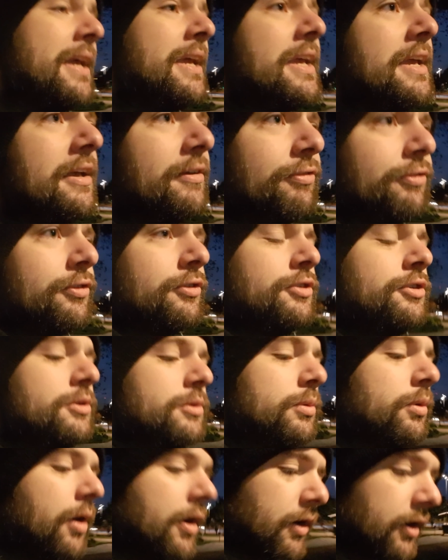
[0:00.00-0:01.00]
if
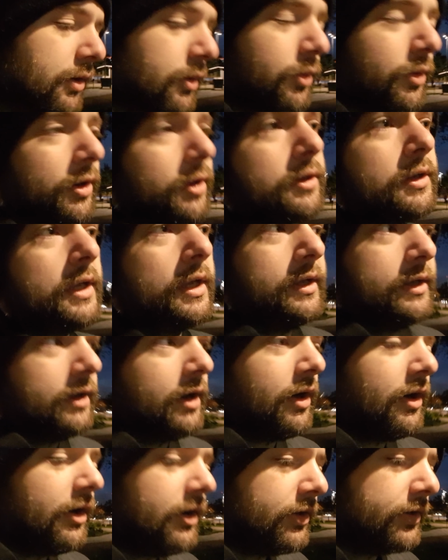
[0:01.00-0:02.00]
you are working
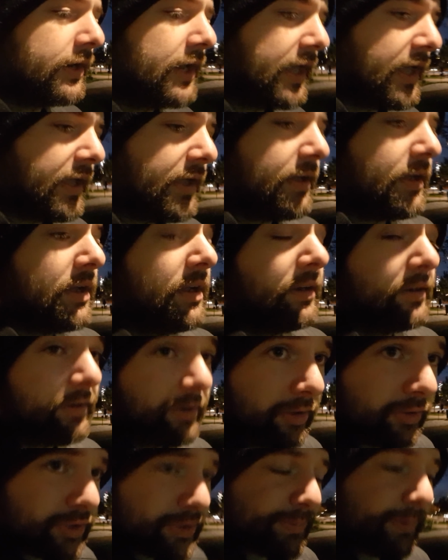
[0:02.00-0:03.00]
on a
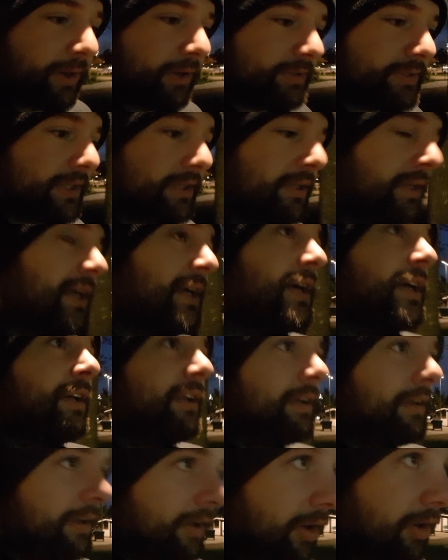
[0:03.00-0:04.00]
large project,
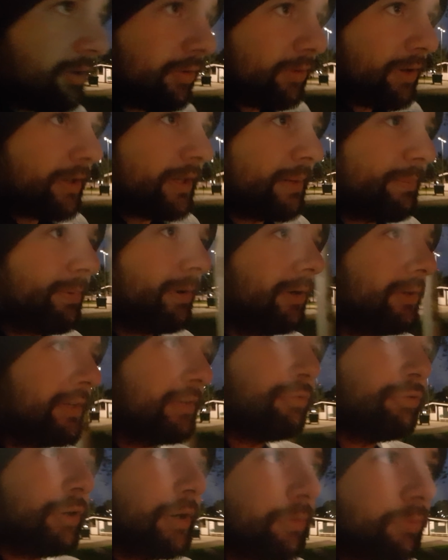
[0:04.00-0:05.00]
long-running
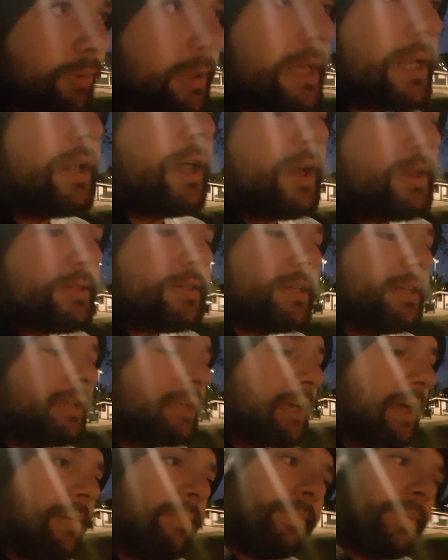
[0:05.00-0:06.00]
project, for a real IT
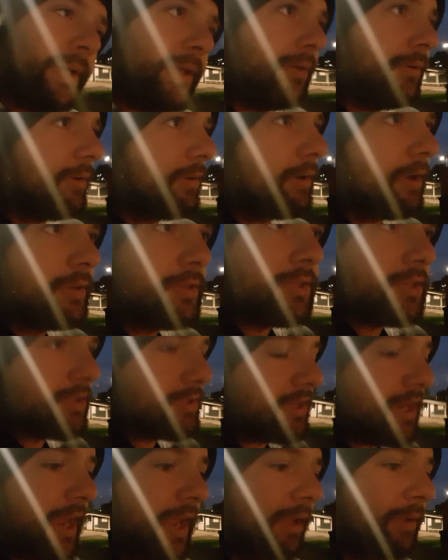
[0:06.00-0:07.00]
company, you're not
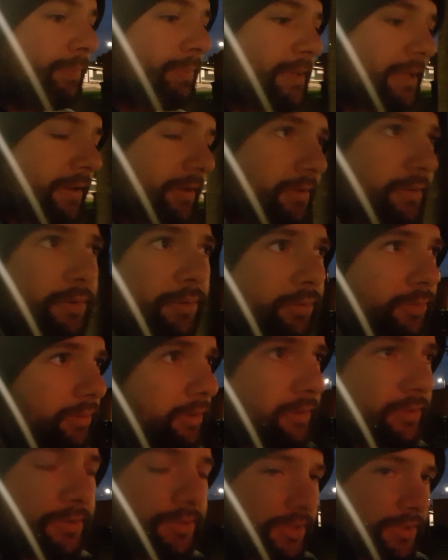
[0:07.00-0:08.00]
just helping, you're
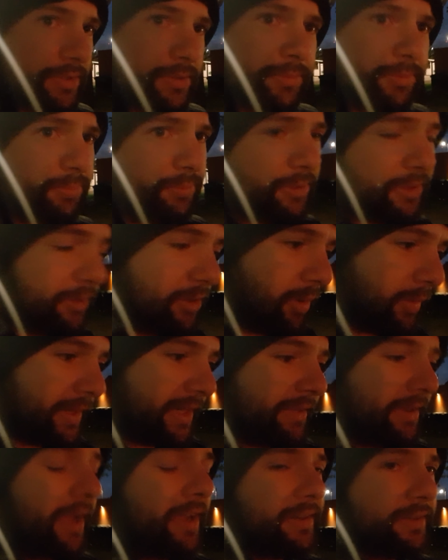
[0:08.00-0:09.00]
not just going
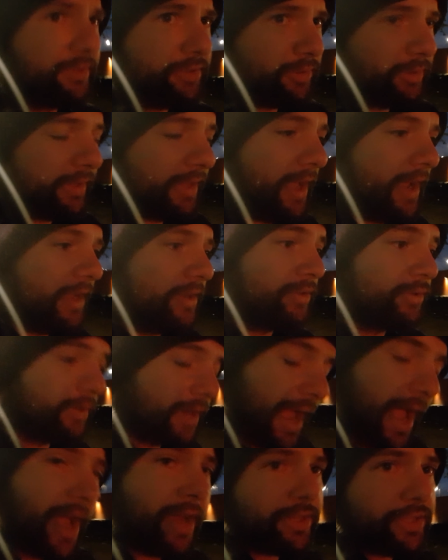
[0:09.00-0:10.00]
client to client,
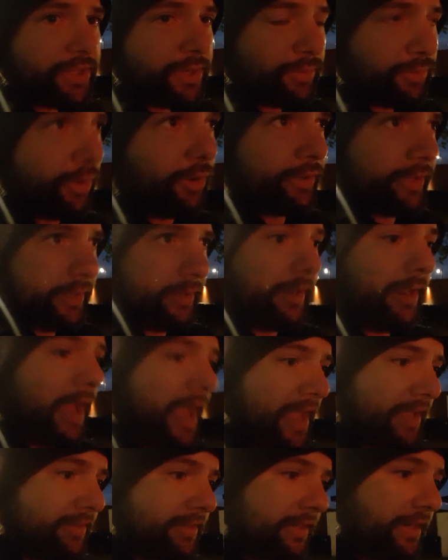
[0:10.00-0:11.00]
you're actually working
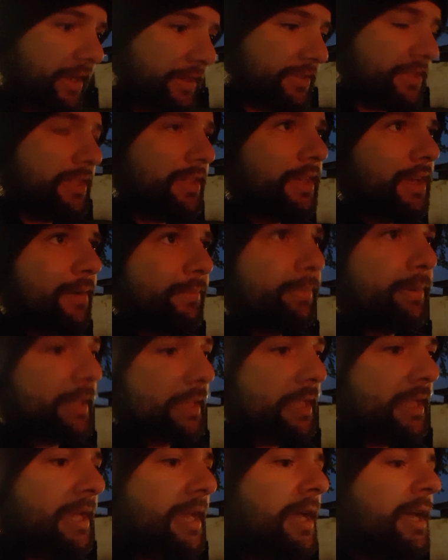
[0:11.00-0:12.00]
at an IT
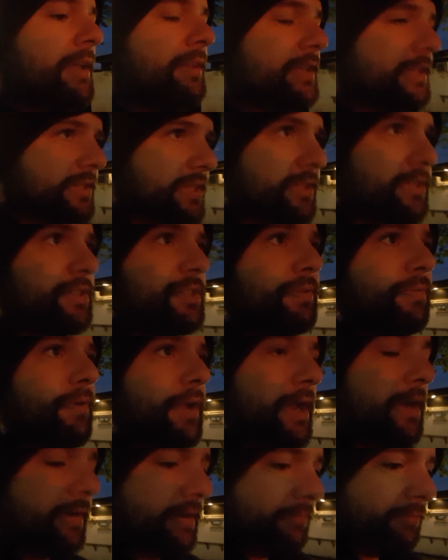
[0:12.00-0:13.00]
company. This is
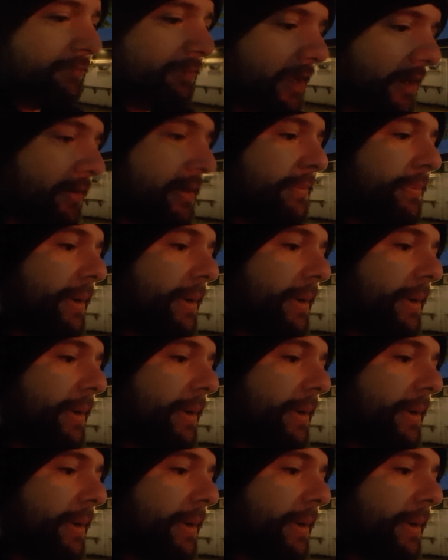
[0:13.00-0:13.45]
very, very